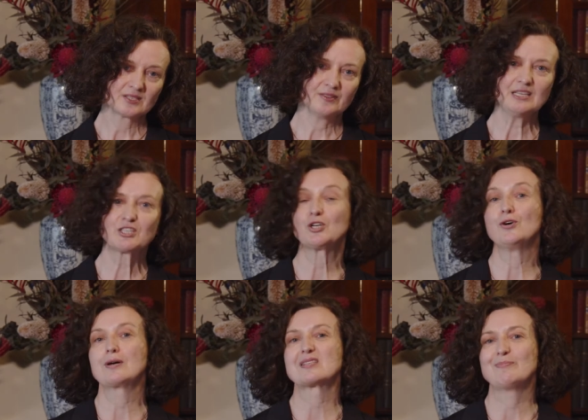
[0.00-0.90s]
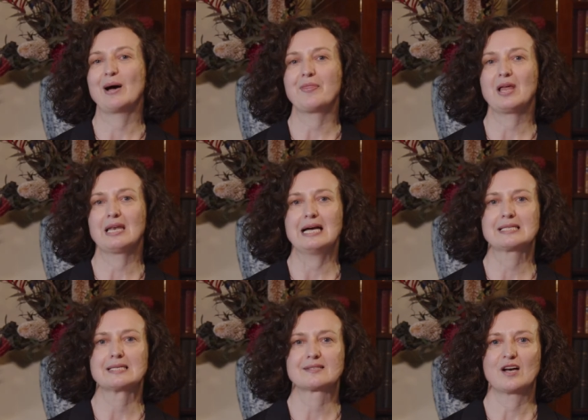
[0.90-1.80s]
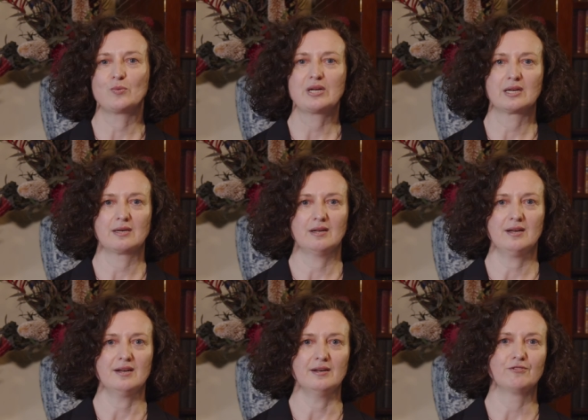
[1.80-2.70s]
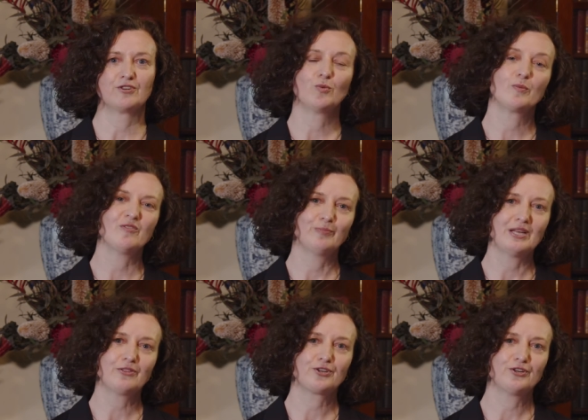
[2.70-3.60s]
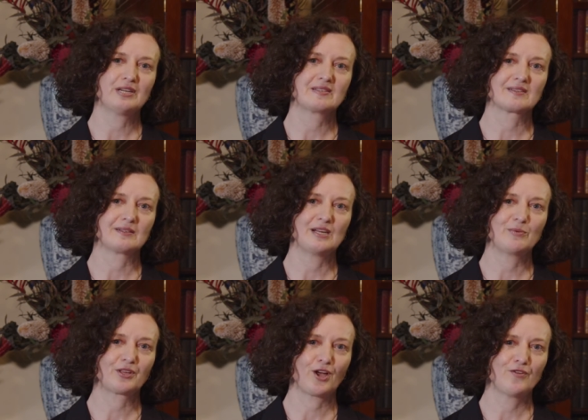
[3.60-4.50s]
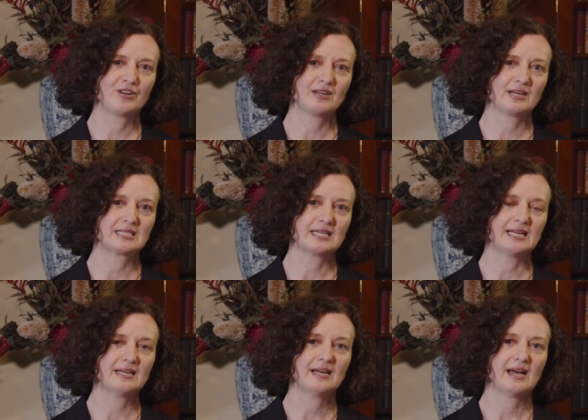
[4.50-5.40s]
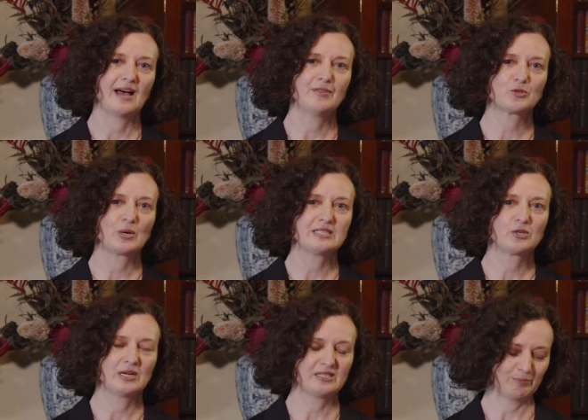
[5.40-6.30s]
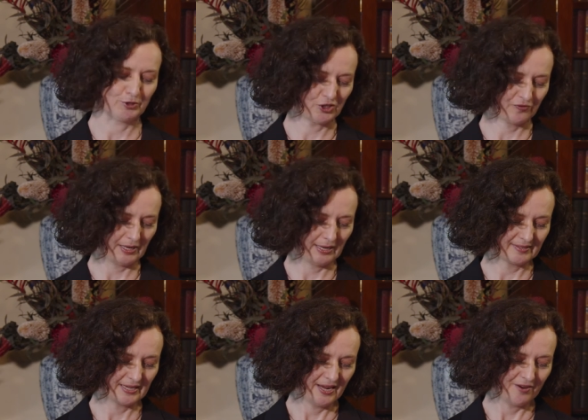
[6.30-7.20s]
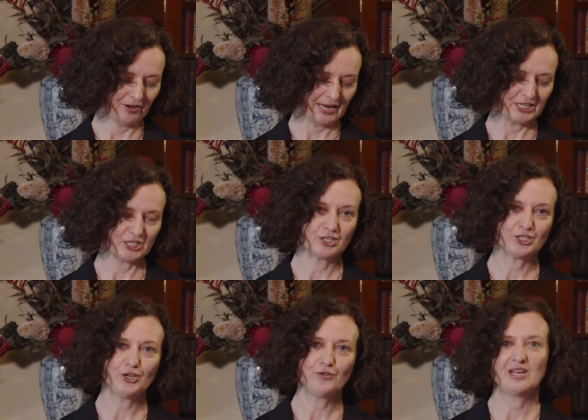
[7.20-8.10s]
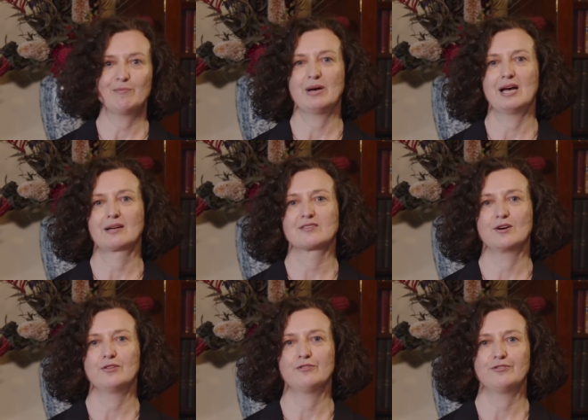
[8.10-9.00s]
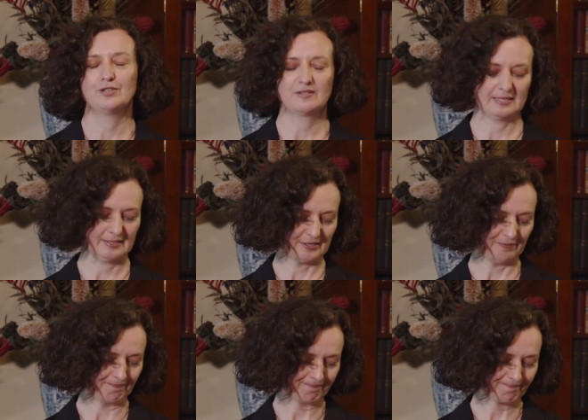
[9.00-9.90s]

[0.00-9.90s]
So this talk is about the lessons that we can learn from what we've been through recently with COVID-19 and the 2020 bushfires in relation to the impacts on the food system.